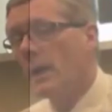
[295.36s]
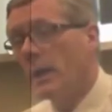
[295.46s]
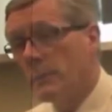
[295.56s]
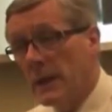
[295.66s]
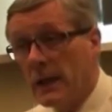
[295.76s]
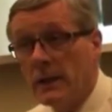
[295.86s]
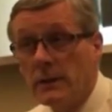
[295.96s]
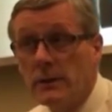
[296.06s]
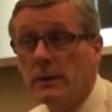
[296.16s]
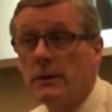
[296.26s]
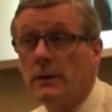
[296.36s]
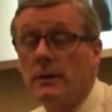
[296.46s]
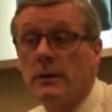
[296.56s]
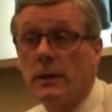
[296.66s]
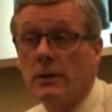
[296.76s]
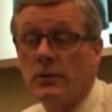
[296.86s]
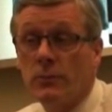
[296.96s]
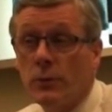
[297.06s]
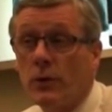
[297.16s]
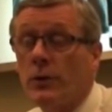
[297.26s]
I'm glad that you
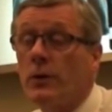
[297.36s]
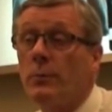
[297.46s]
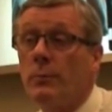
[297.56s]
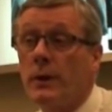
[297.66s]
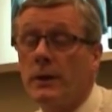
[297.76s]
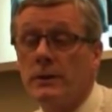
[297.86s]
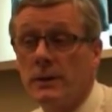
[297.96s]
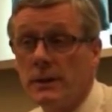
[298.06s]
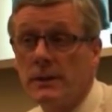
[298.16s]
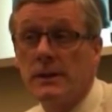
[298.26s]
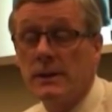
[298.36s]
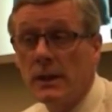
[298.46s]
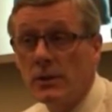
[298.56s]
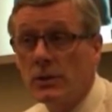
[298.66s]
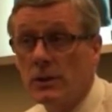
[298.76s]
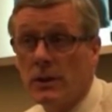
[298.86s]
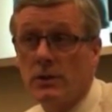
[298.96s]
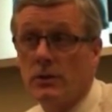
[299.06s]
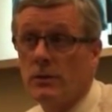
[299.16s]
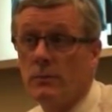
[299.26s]
brought it up, because it is essential
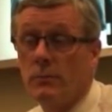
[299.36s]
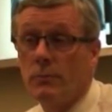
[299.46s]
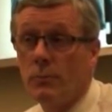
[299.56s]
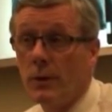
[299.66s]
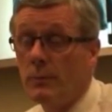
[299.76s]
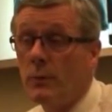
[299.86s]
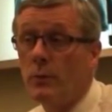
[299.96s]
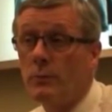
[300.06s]
that people with